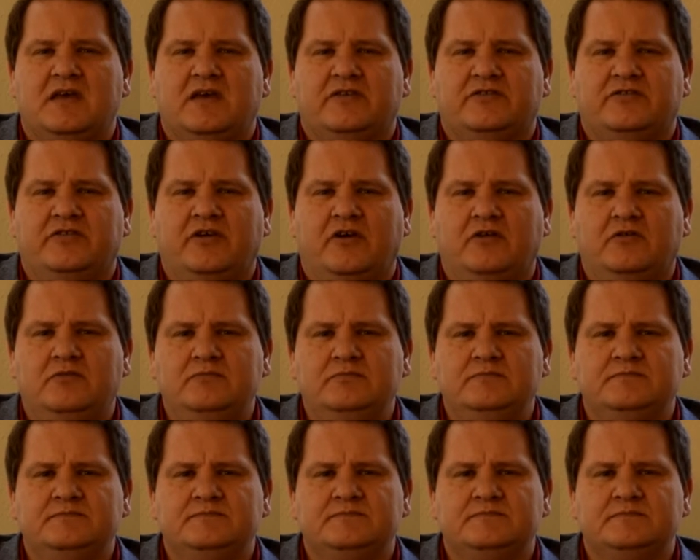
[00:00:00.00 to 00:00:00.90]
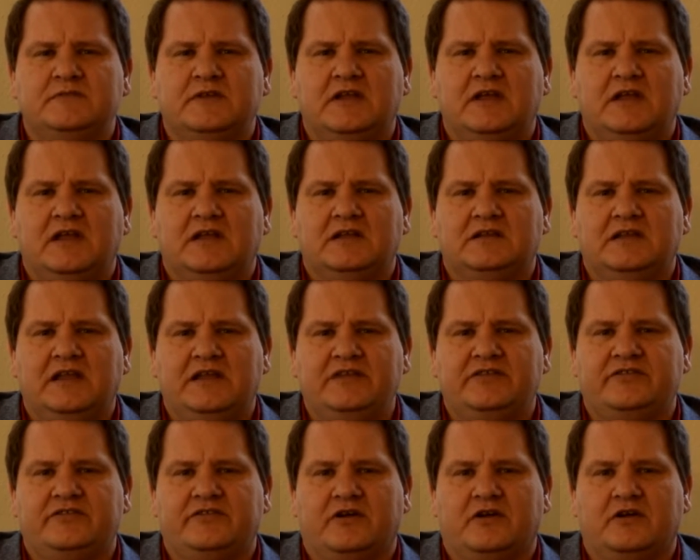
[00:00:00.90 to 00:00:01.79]
So,
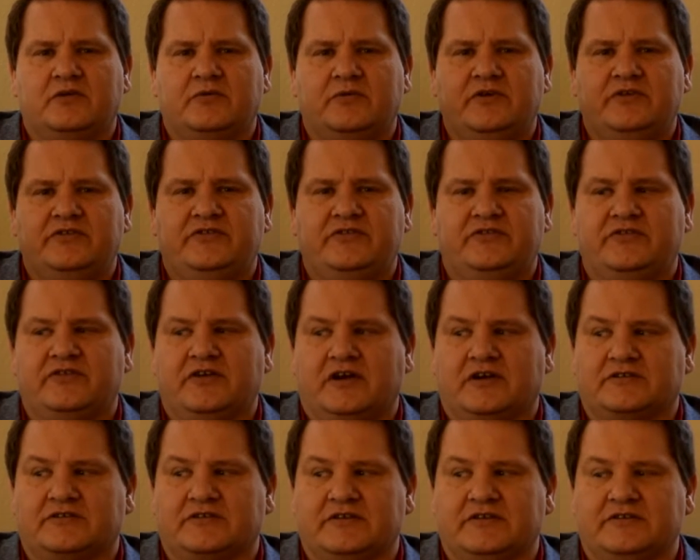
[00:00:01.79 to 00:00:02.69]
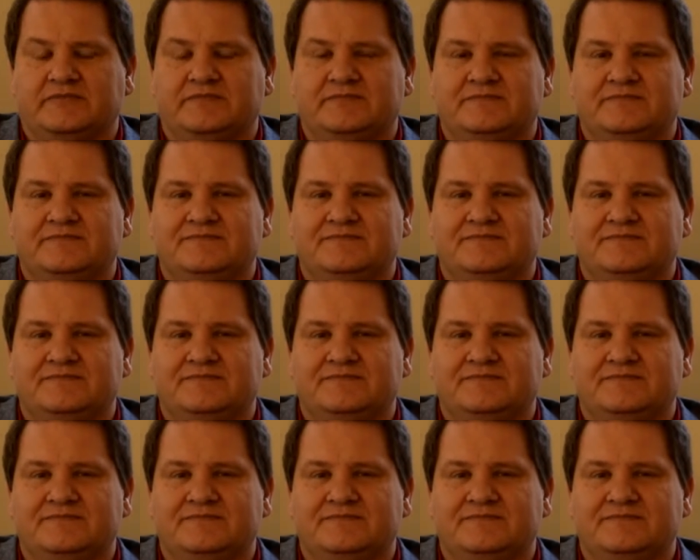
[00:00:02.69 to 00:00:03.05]
let's start with digoxin.